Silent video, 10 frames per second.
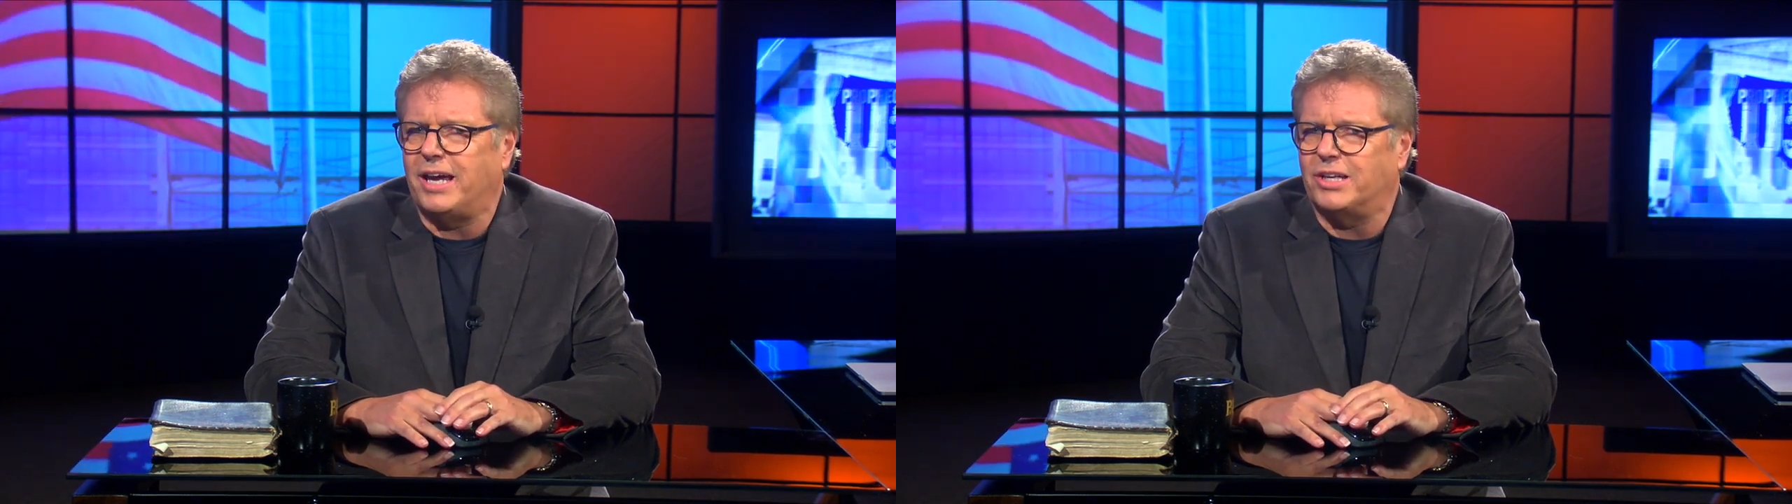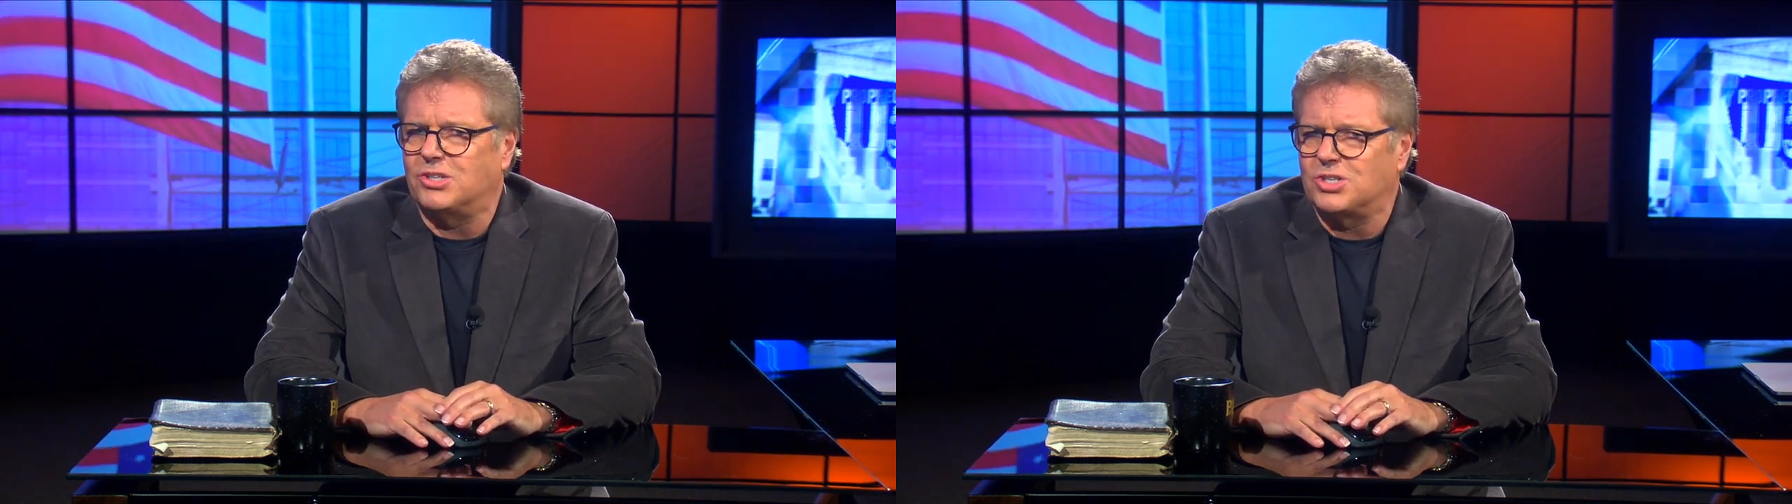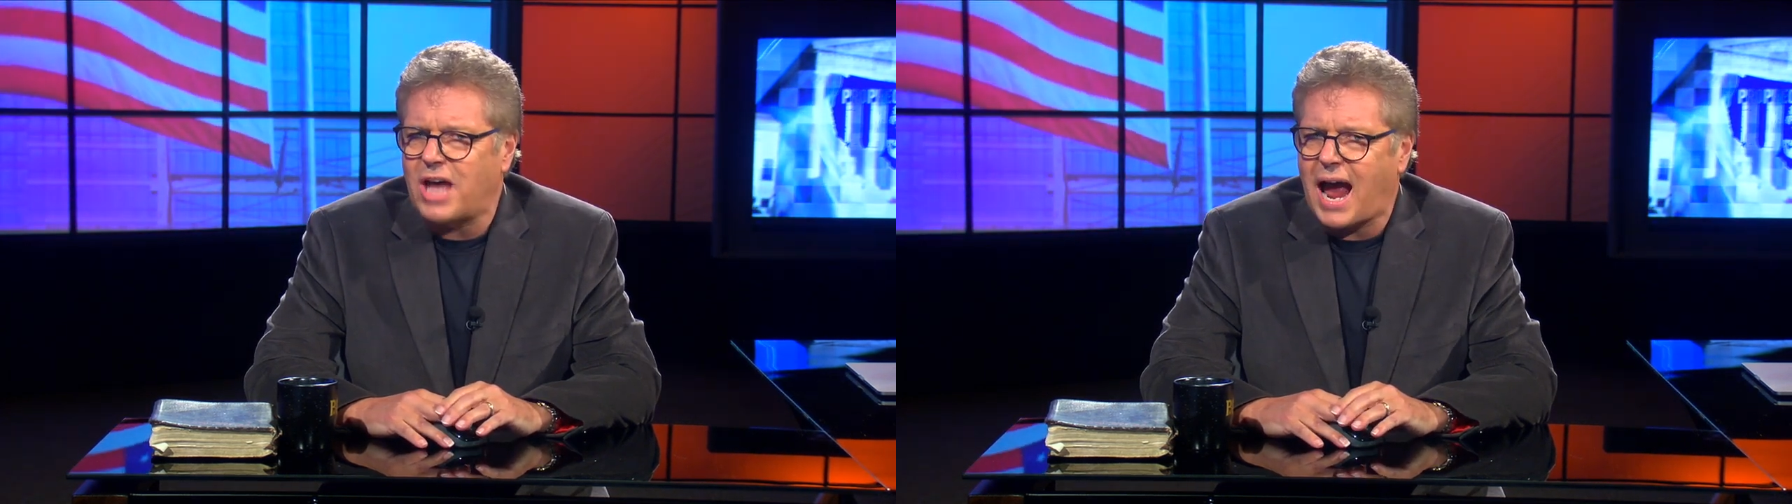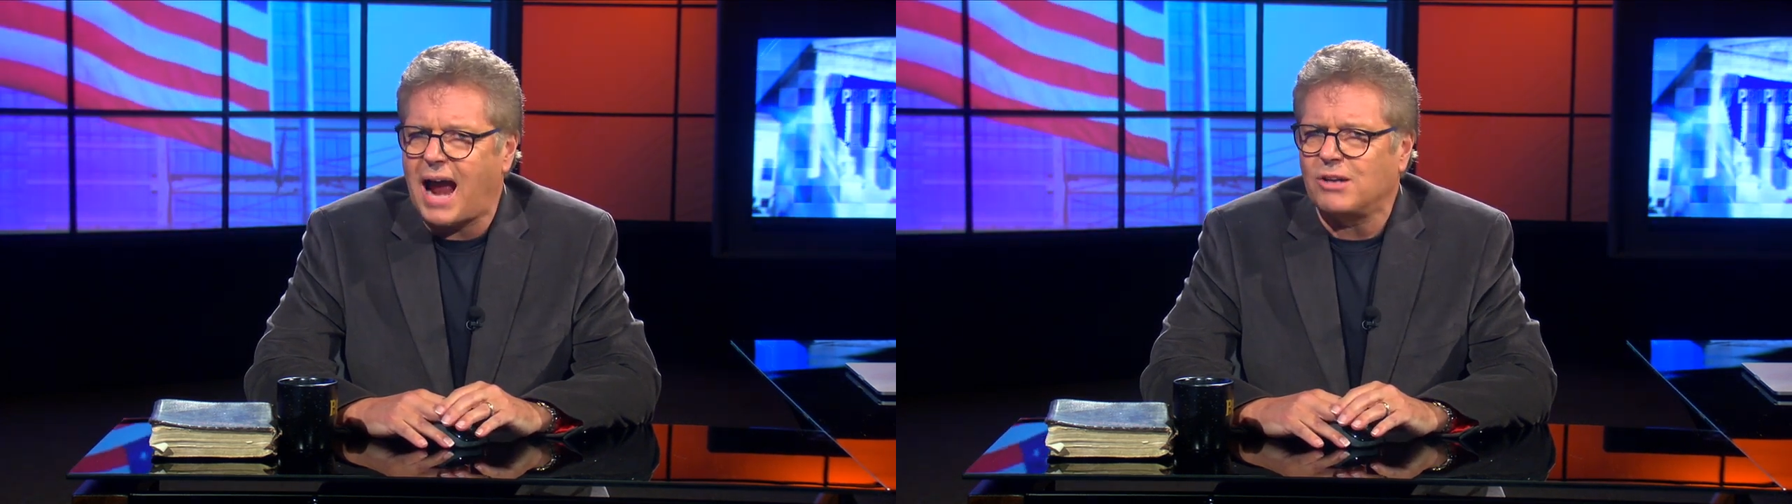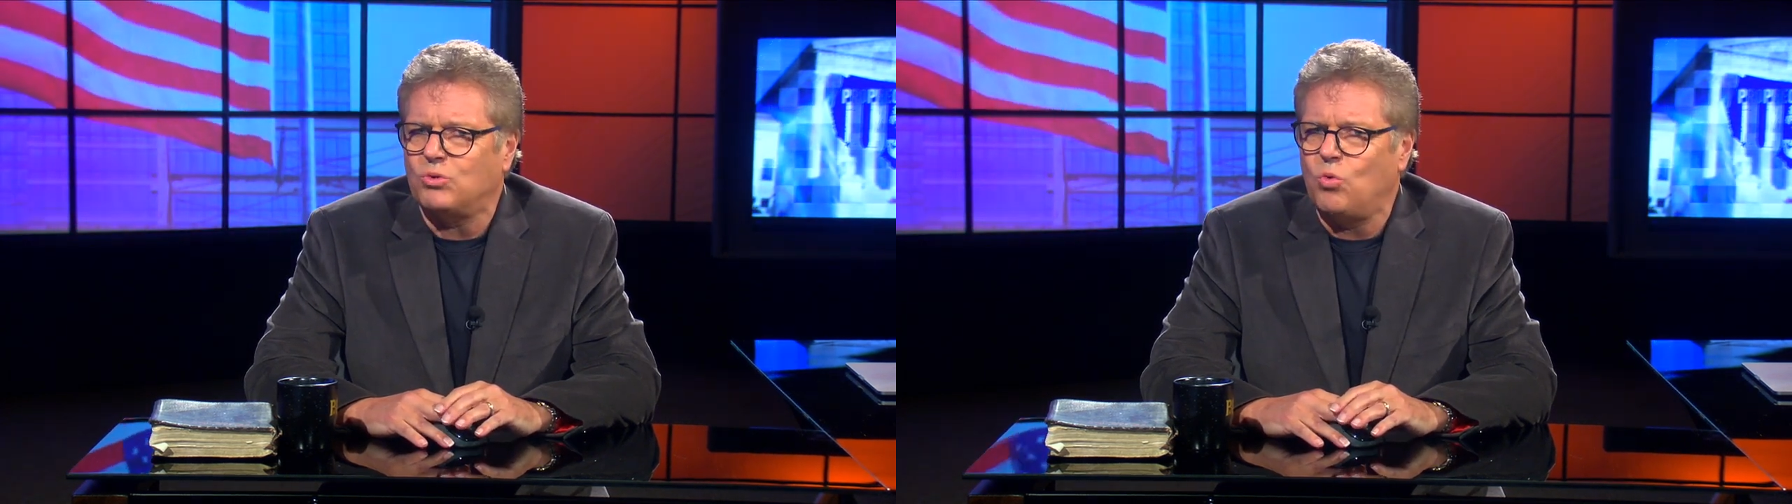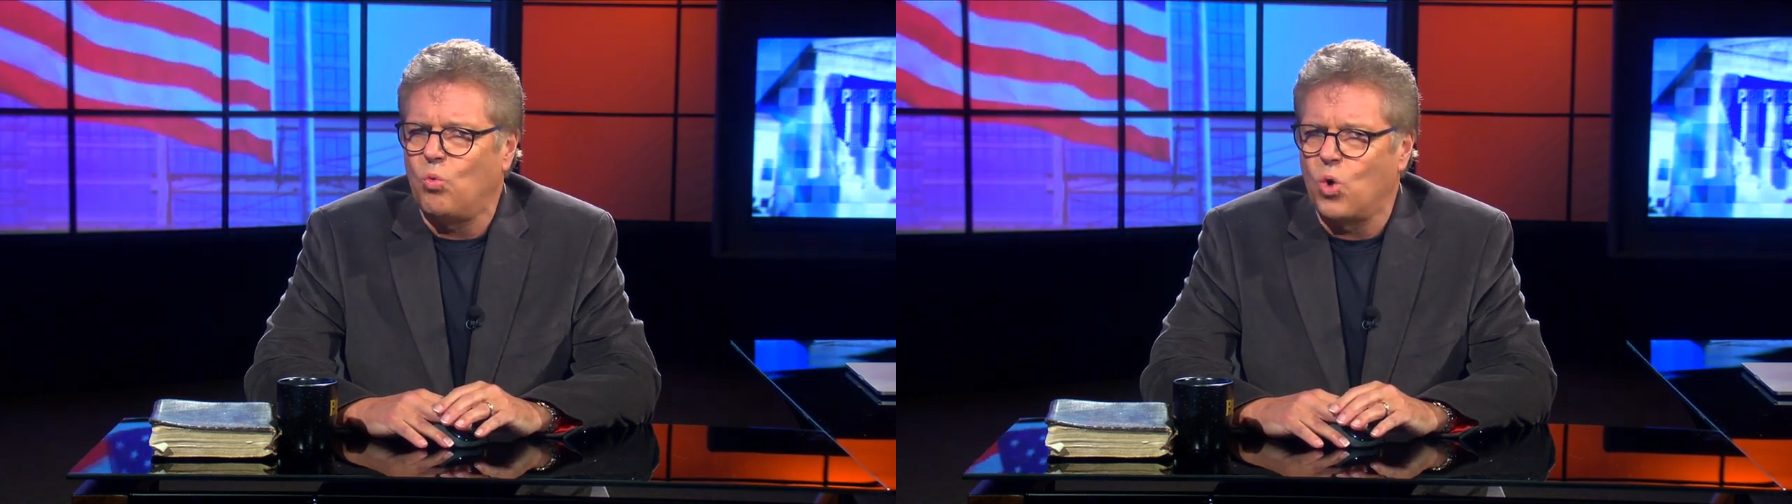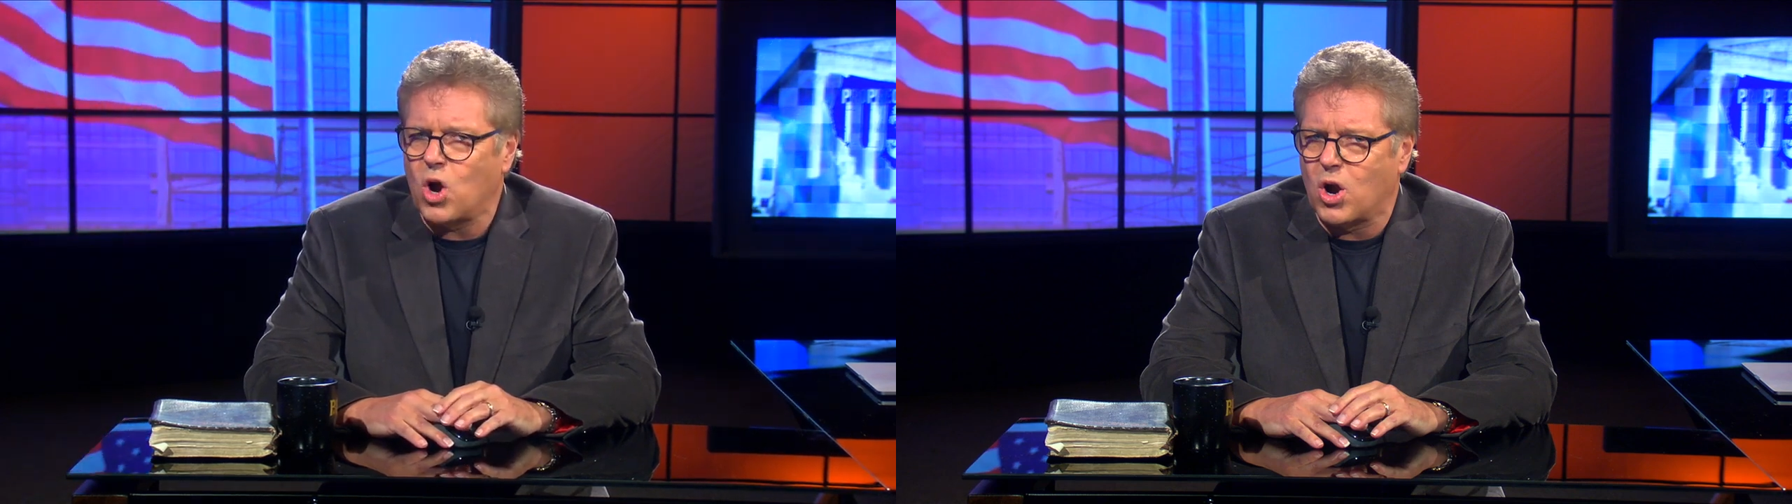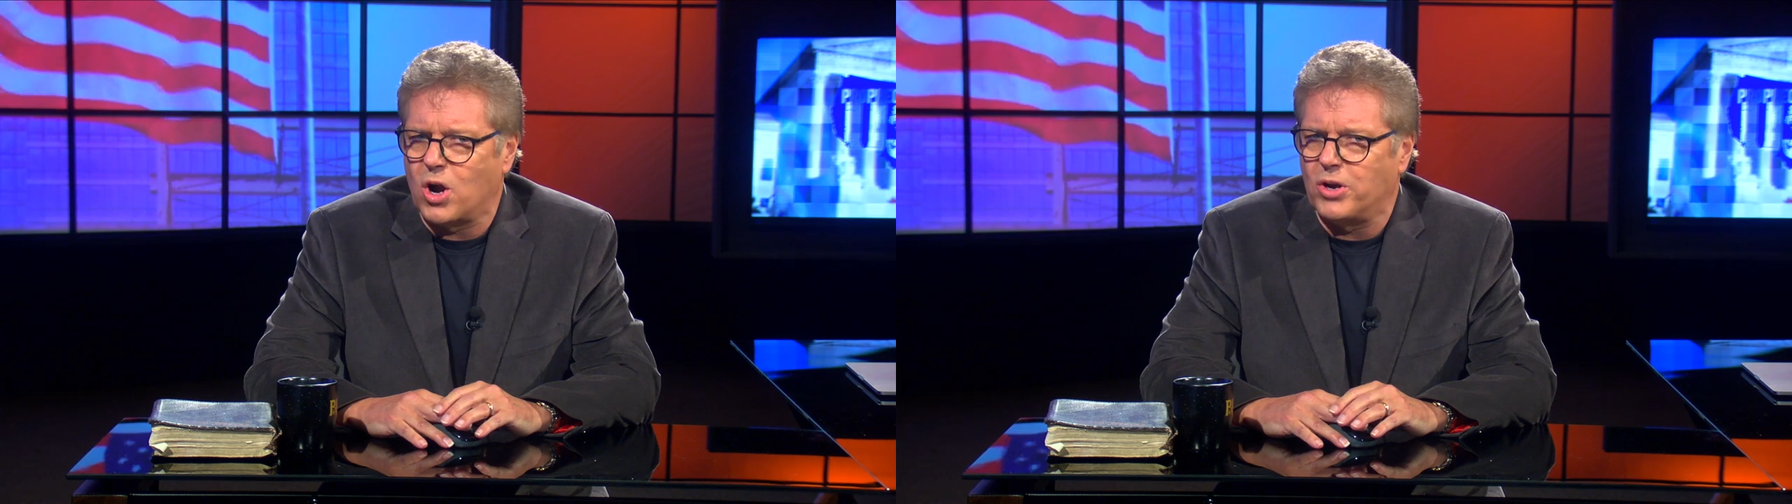exact
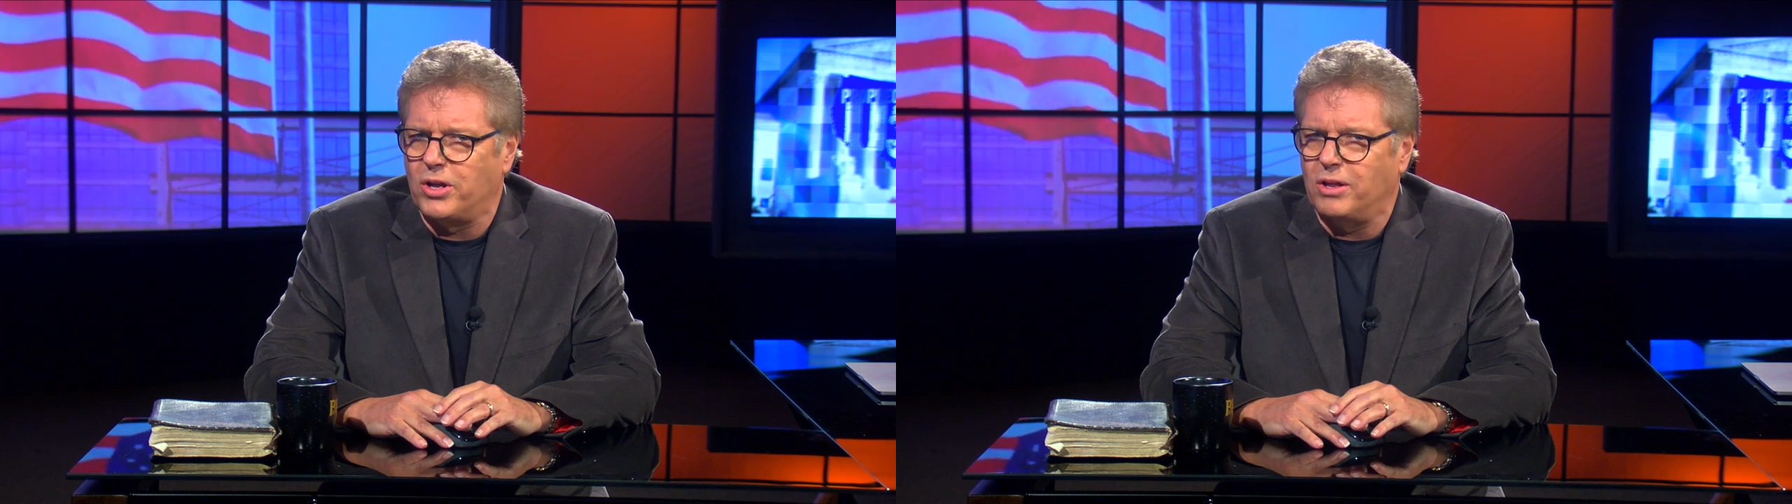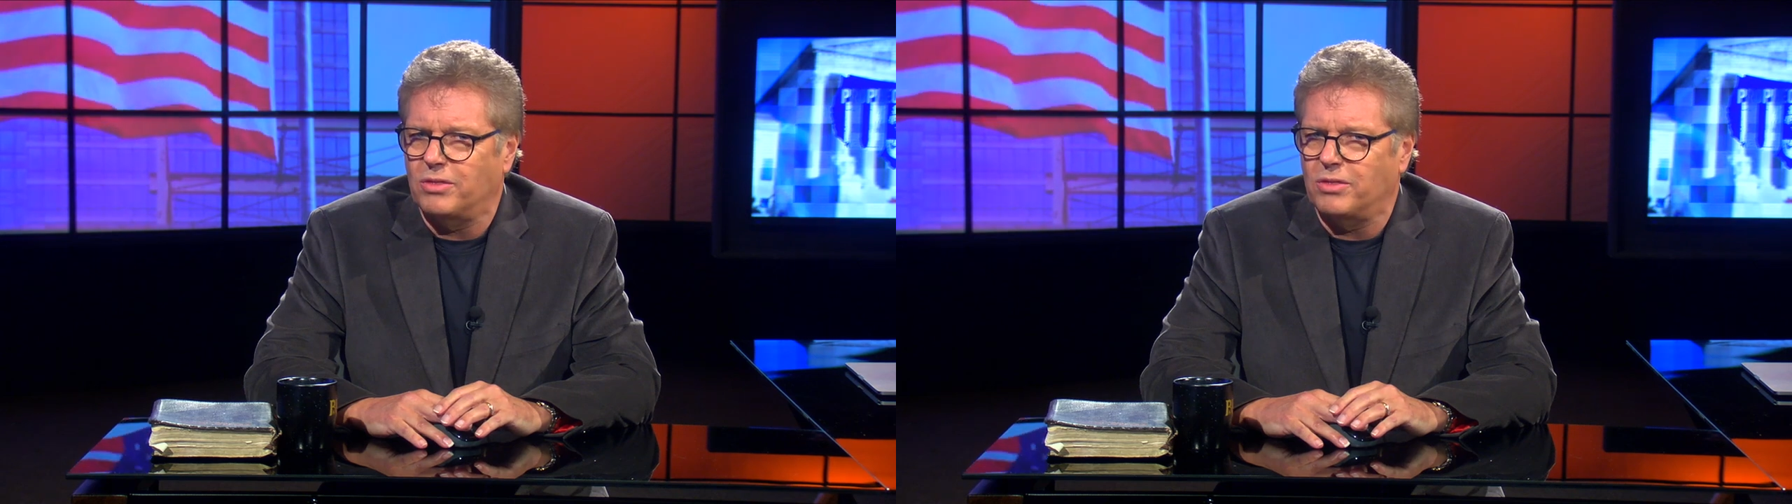word